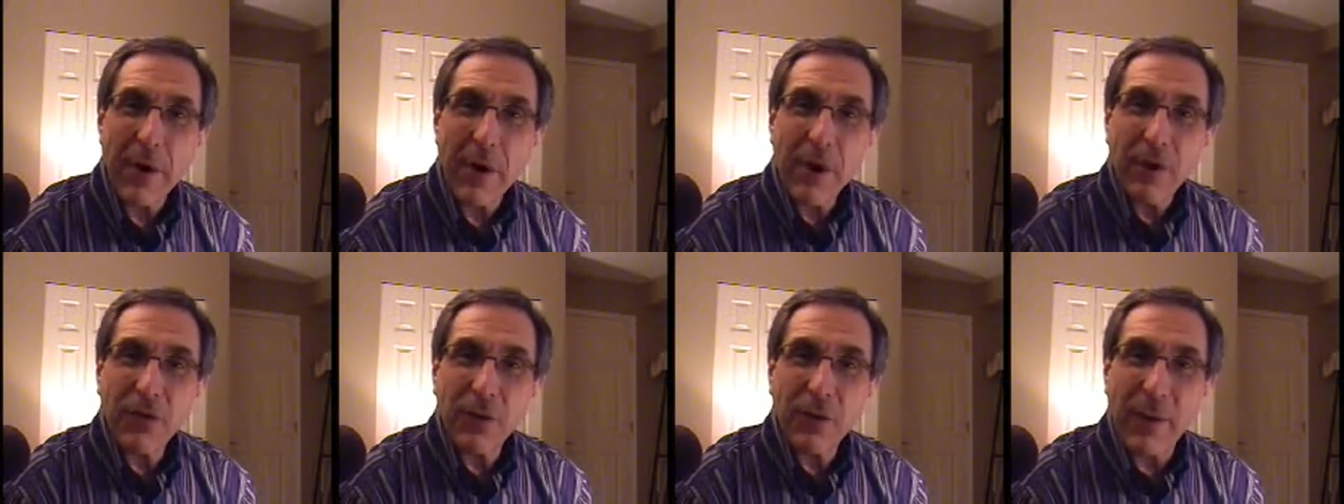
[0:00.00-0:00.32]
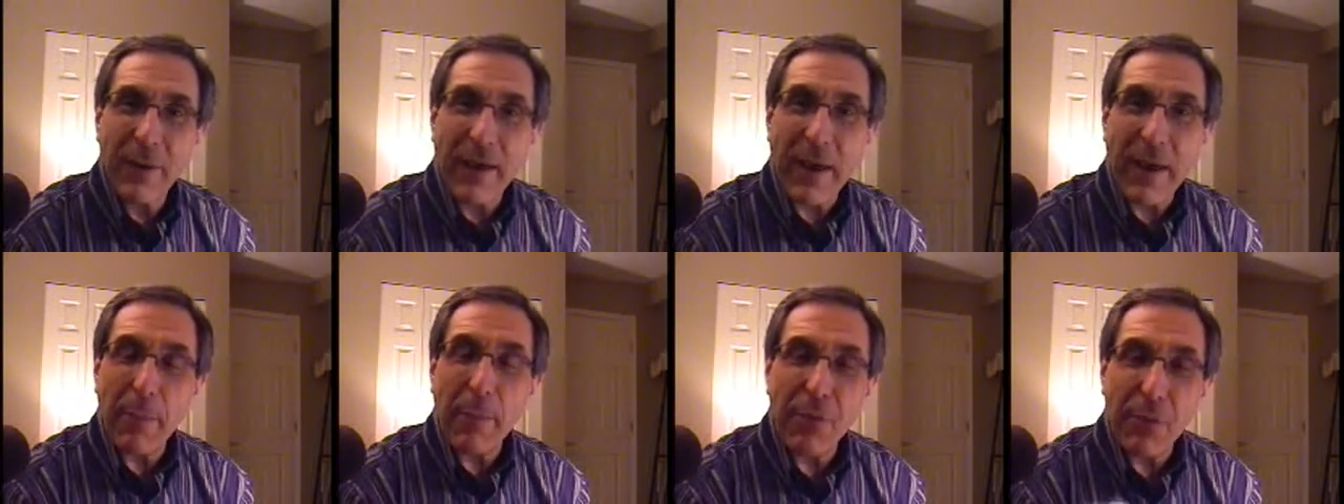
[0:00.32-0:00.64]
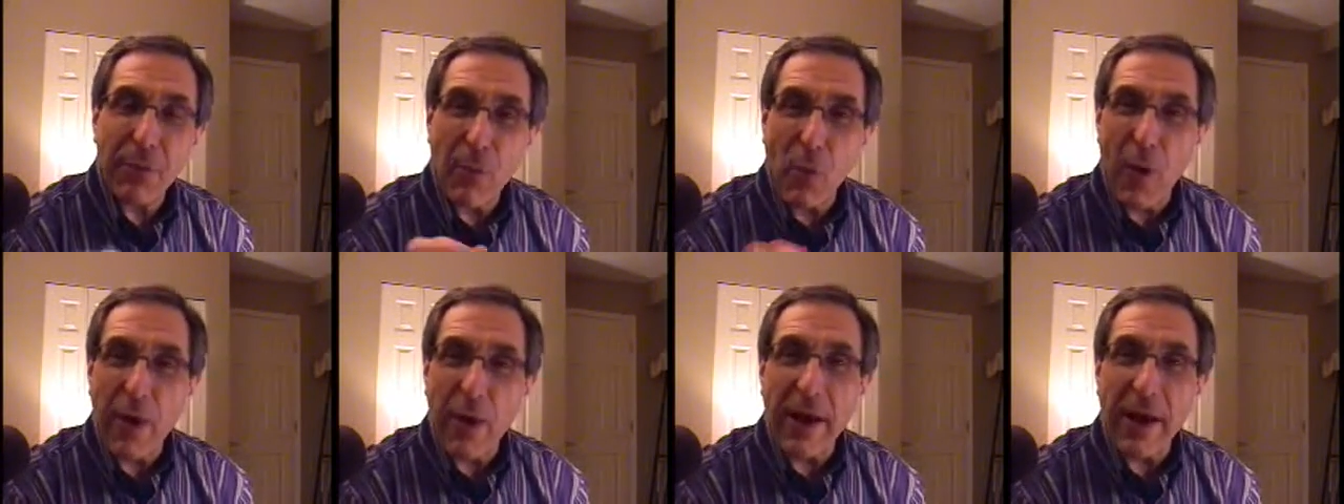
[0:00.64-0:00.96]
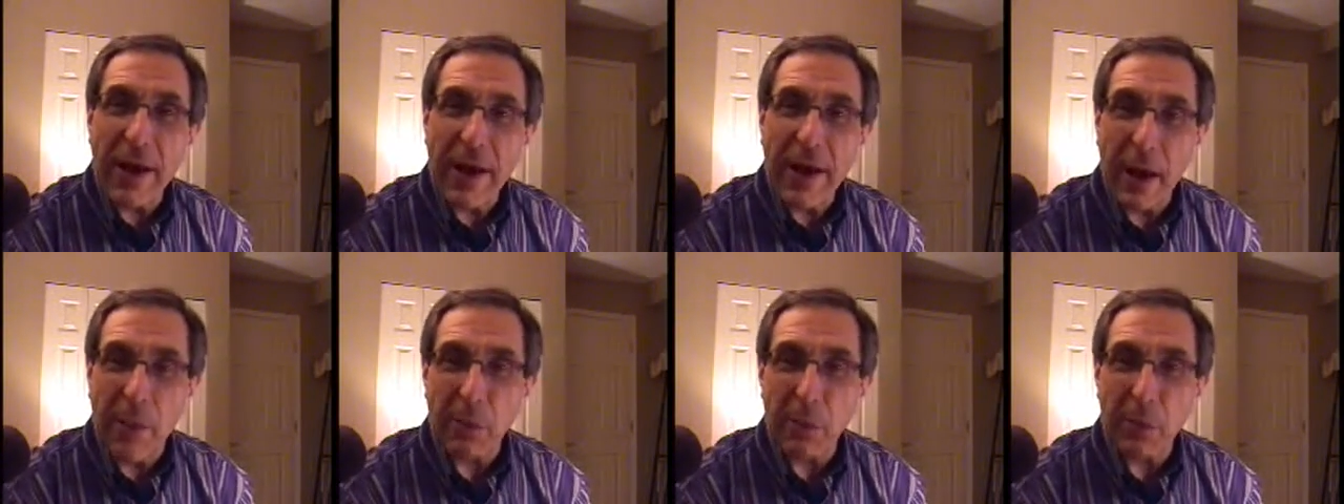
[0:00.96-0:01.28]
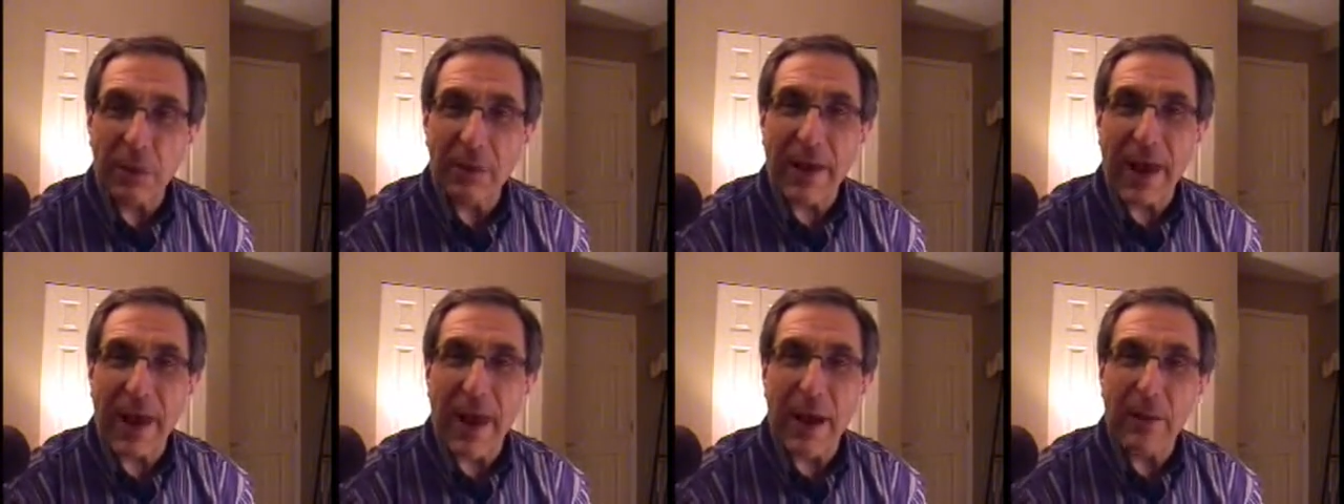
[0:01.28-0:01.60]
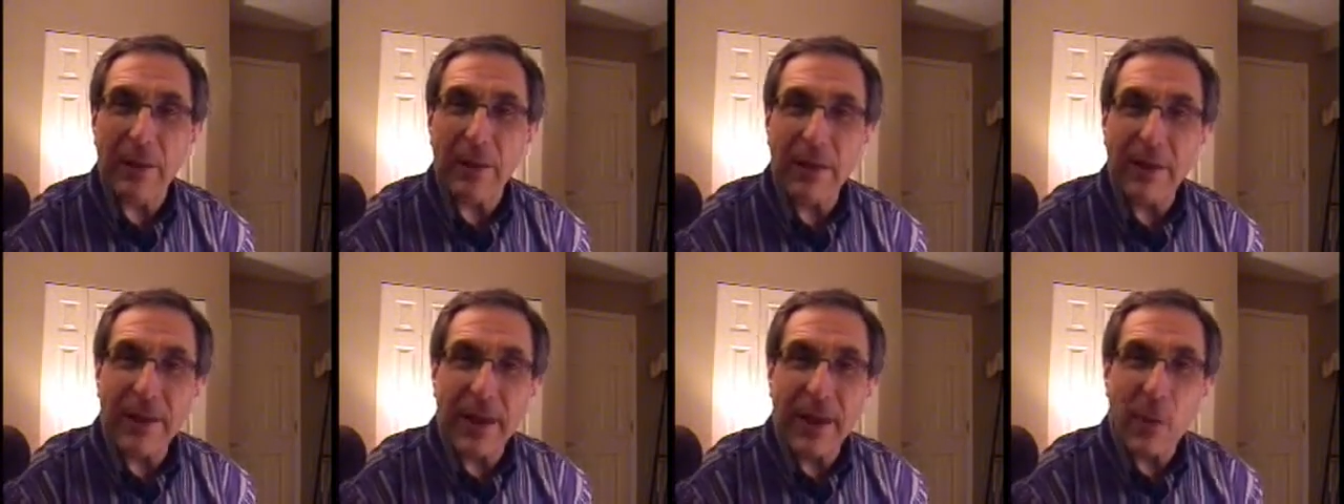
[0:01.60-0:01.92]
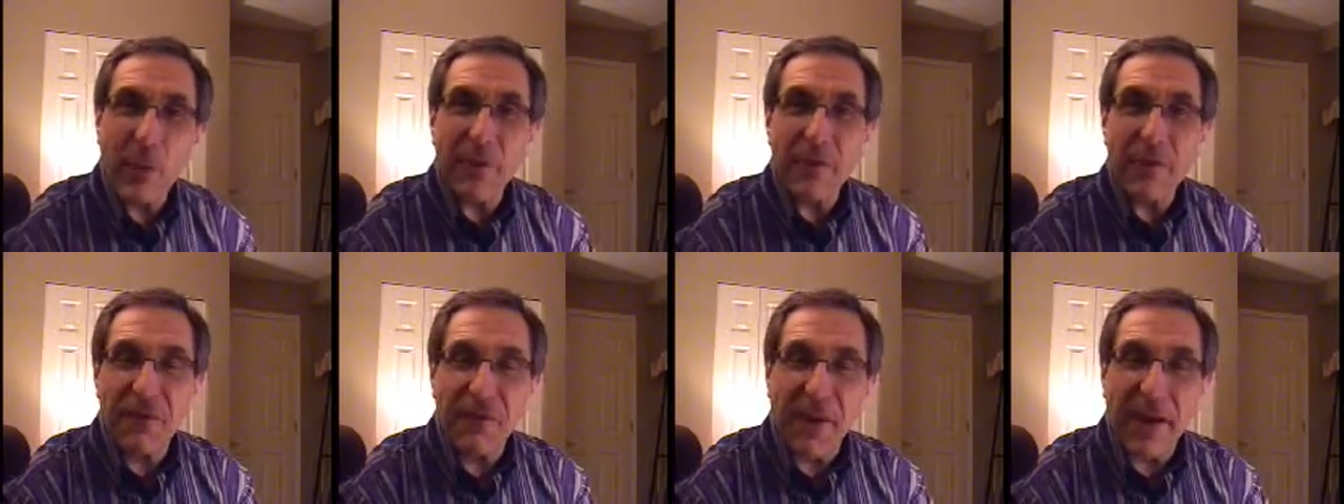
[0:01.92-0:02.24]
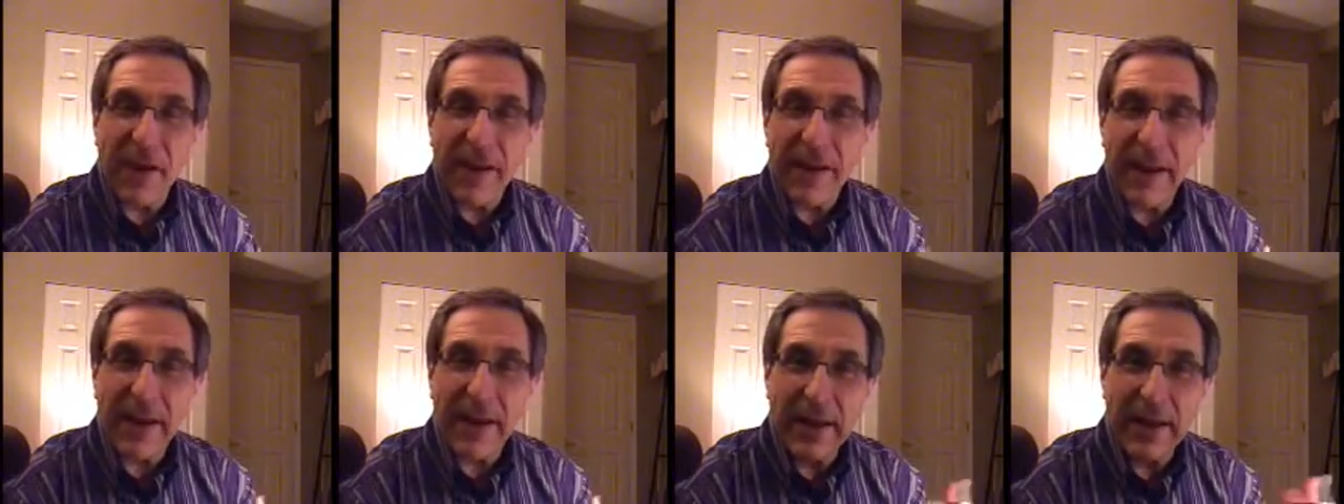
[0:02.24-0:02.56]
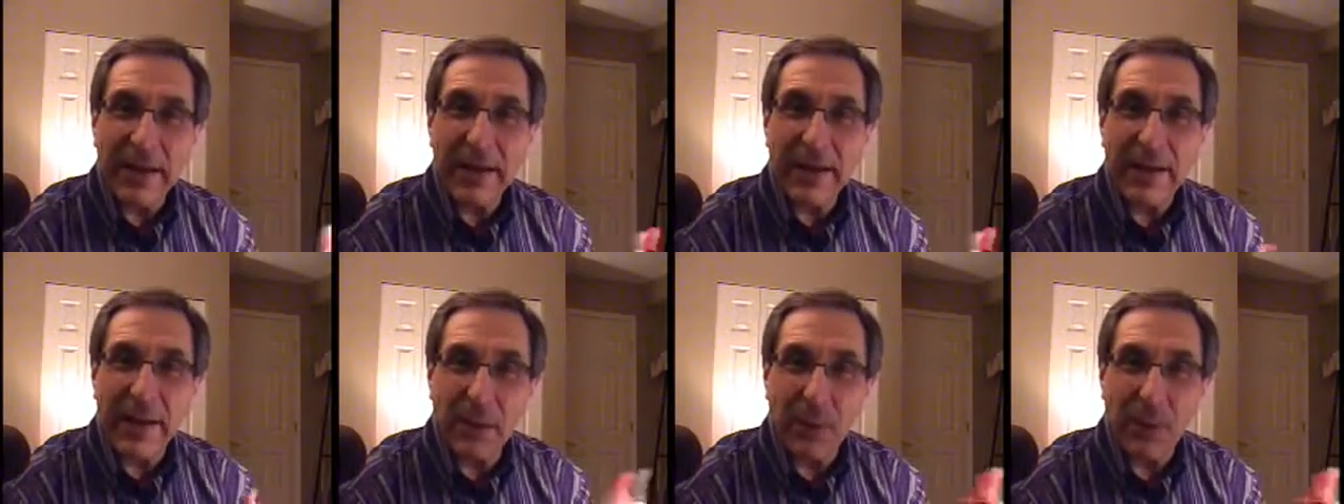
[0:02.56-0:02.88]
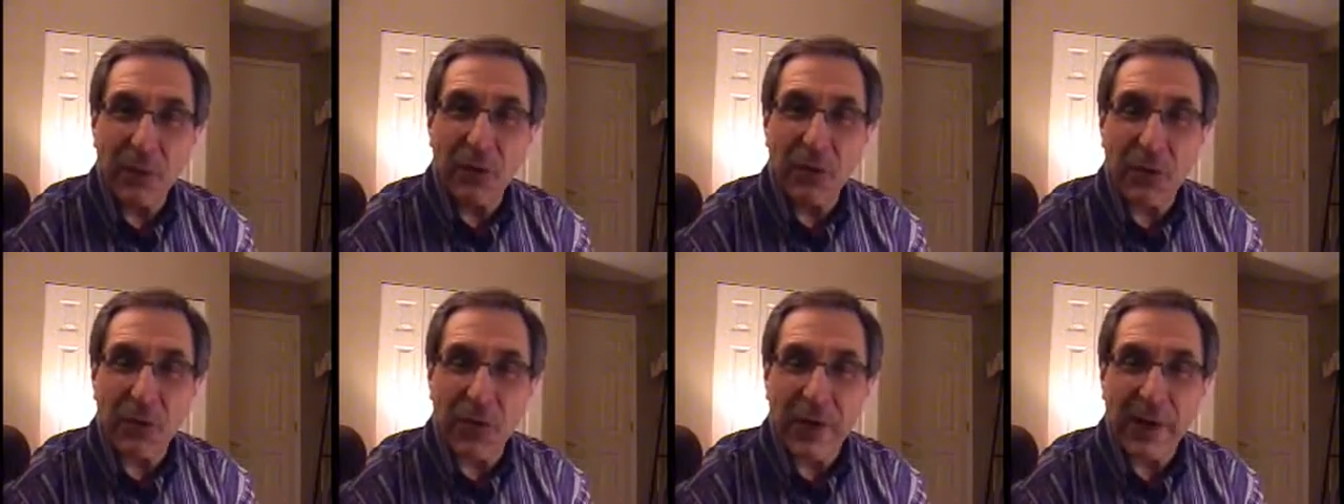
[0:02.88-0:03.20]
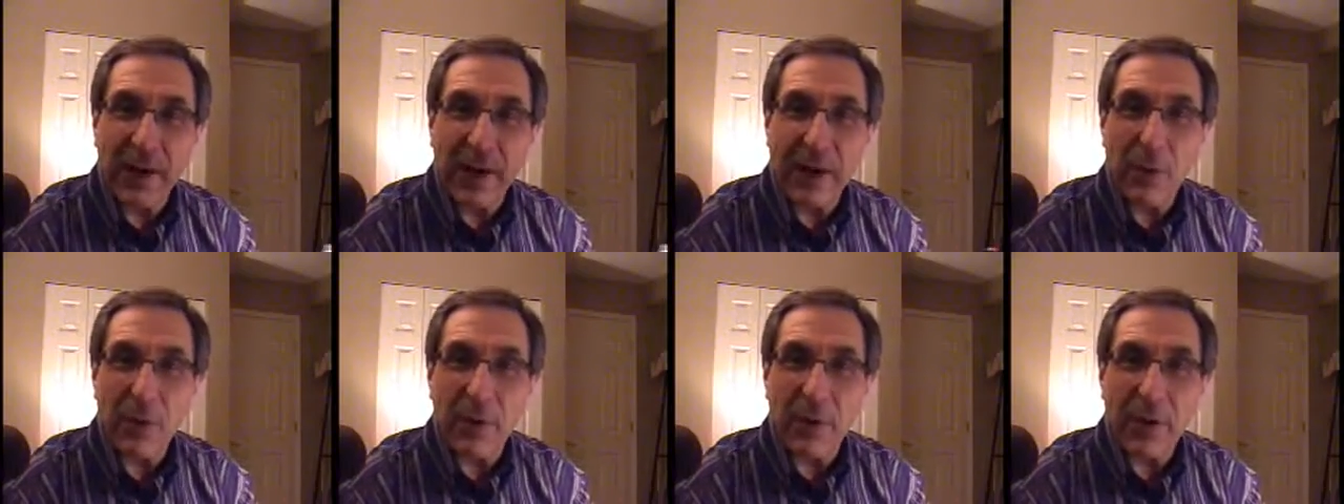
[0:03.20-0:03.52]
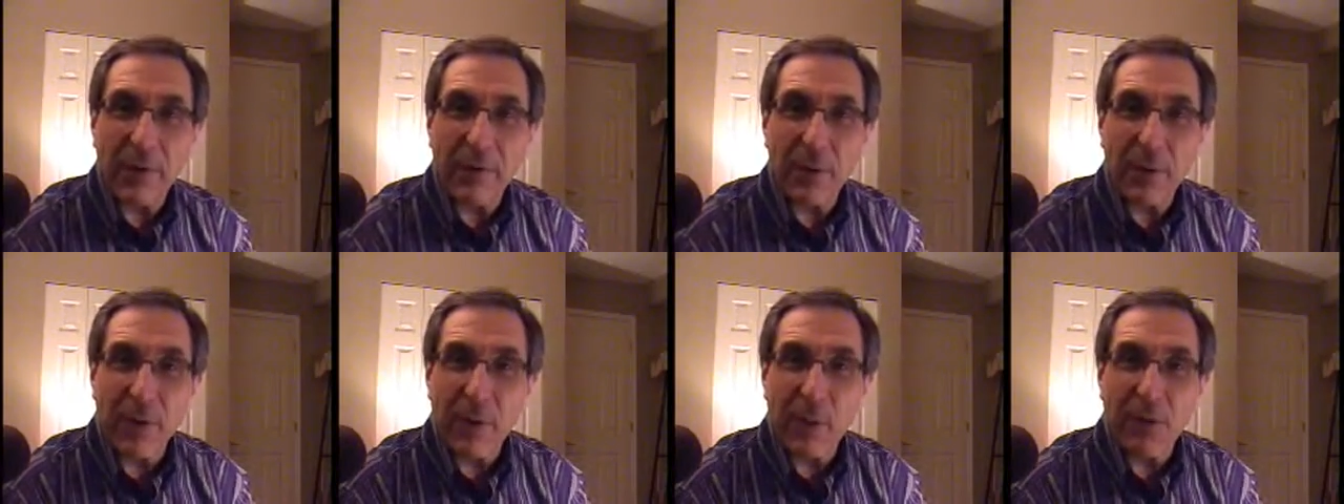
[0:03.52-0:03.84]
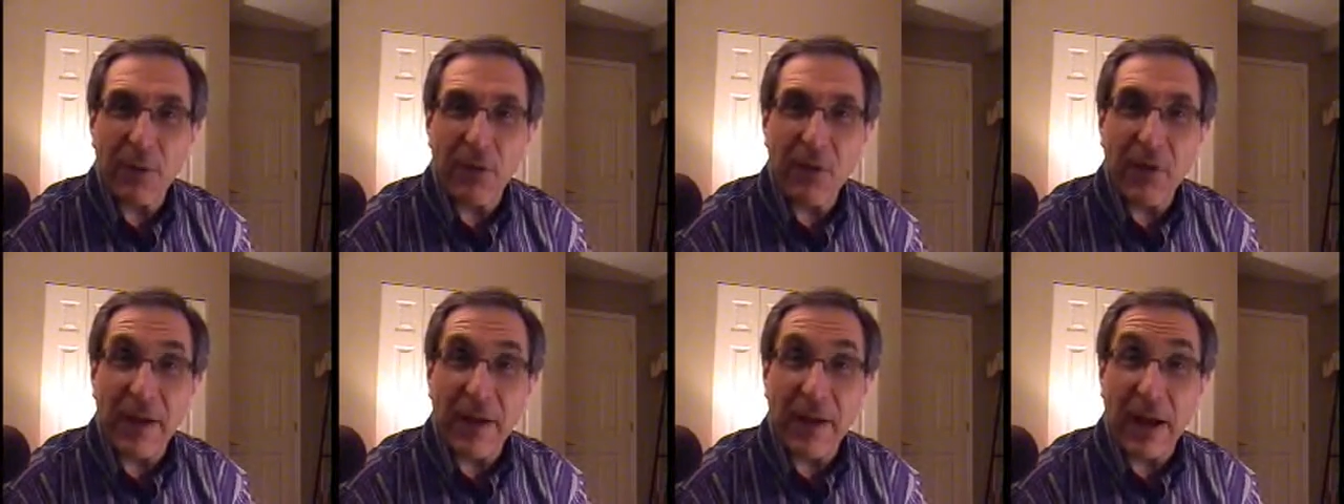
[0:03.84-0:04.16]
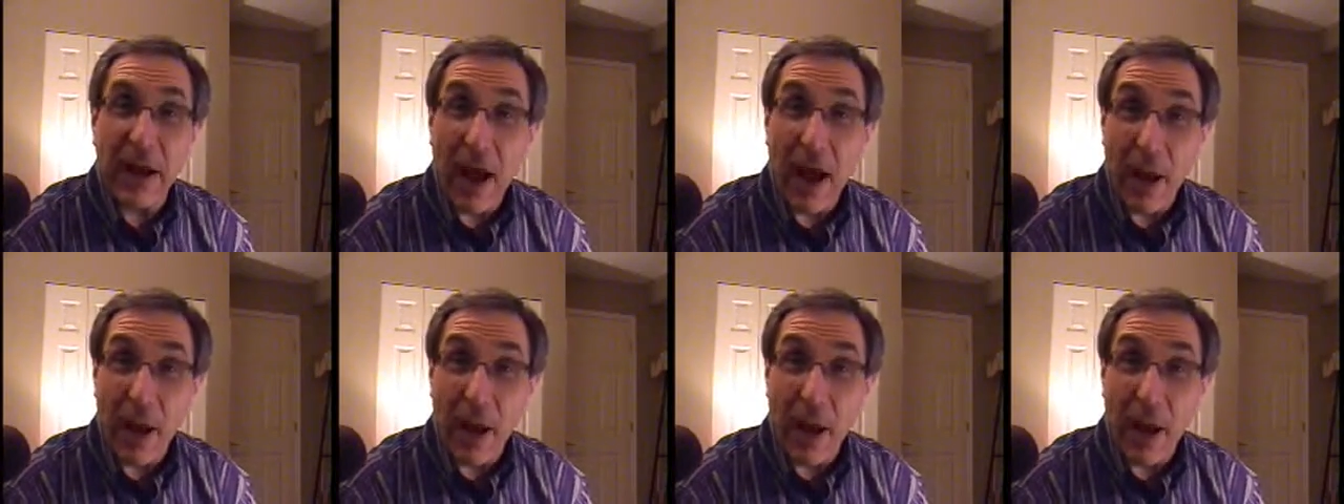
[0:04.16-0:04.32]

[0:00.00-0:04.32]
So he kept throwing a couple down, and they were fighting, and he was feeding whatever he was feeding.